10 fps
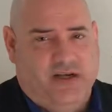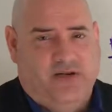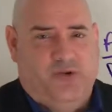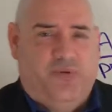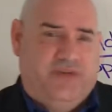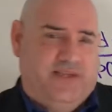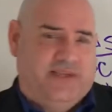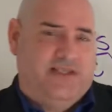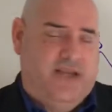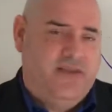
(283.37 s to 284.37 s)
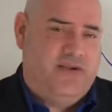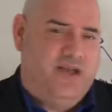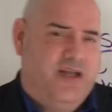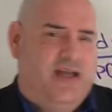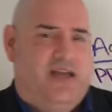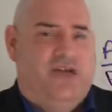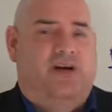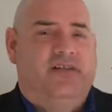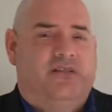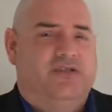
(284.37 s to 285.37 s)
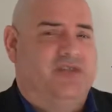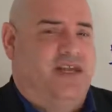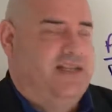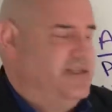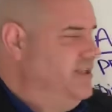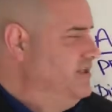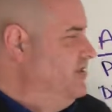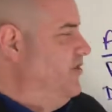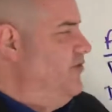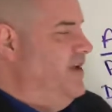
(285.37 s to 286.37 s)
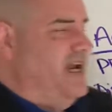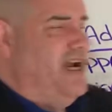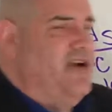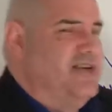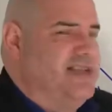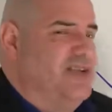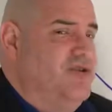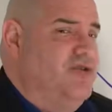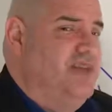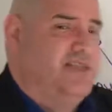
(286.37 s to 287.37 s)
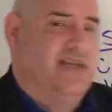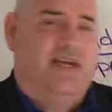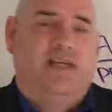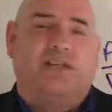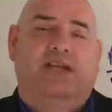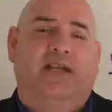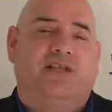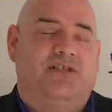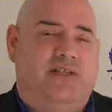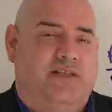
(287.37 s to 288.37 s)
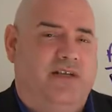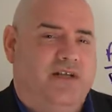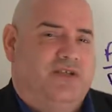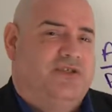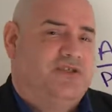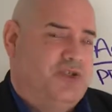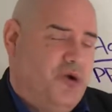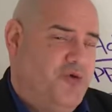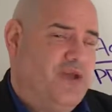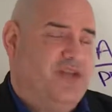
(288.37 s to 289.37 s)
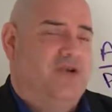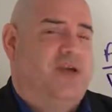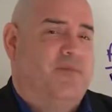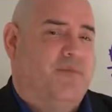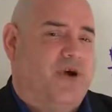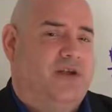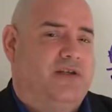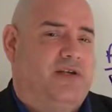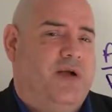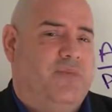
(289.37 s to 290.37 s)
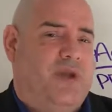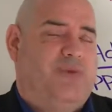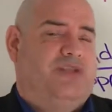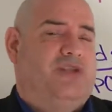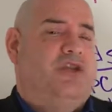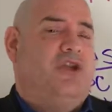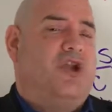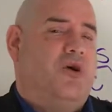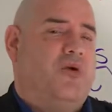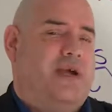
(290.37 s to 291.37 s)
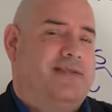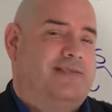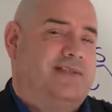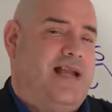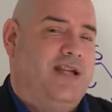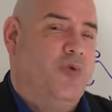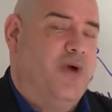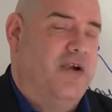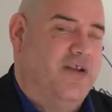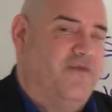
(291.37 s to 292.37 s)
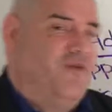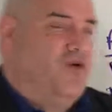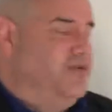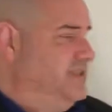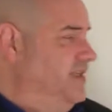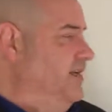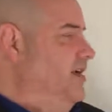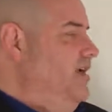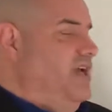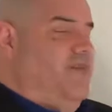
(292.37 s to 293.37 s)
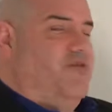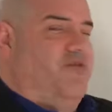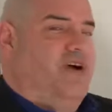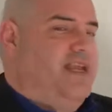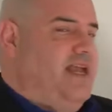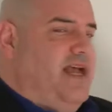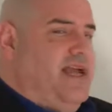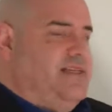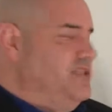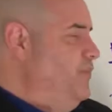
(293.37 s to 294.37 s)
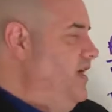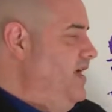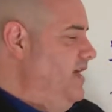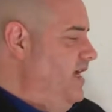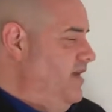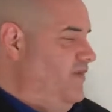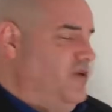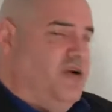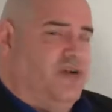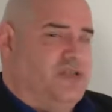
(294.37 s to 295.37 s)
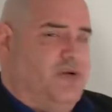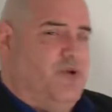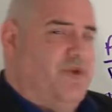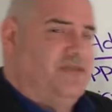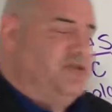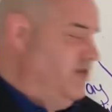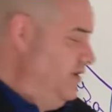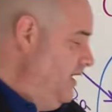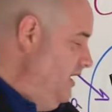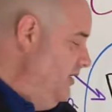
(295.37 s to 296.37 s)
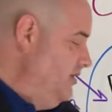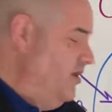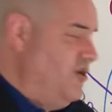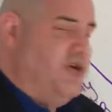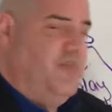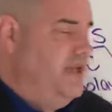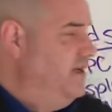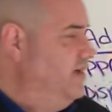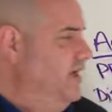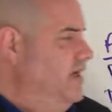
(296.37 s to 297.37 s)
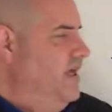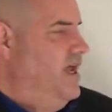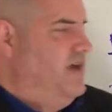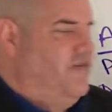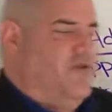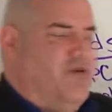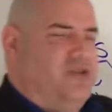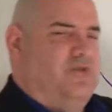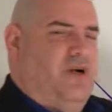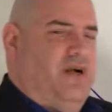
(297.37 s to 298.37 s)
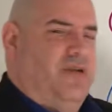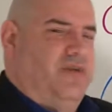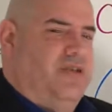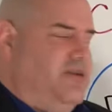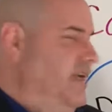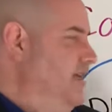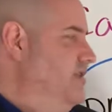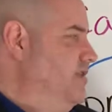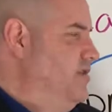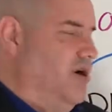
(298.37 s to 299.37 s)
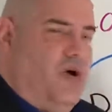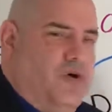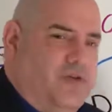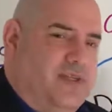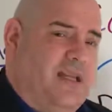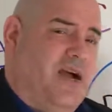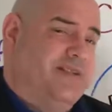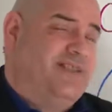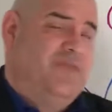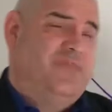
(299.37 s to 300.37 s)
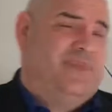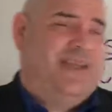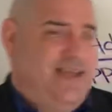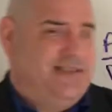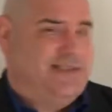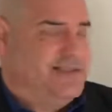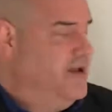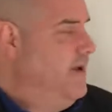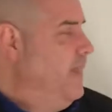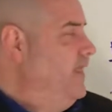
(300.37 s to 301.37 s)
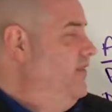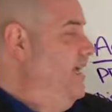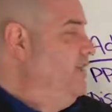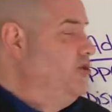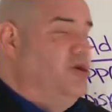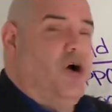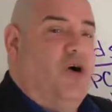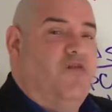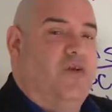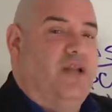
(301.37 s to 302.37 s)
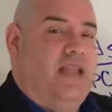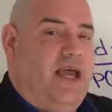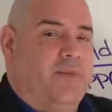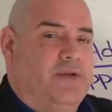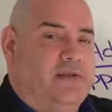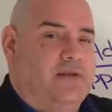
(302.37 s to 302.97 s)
You put that together and you understand that these are the three areas that you need to engage in so that you can market your company. But to know exactly where it falls in. If you're running ads, it's paid ad. If someone mentions you online, it's earned media. And of course, your digital assets are owned. Now, in some cases, they do overlap.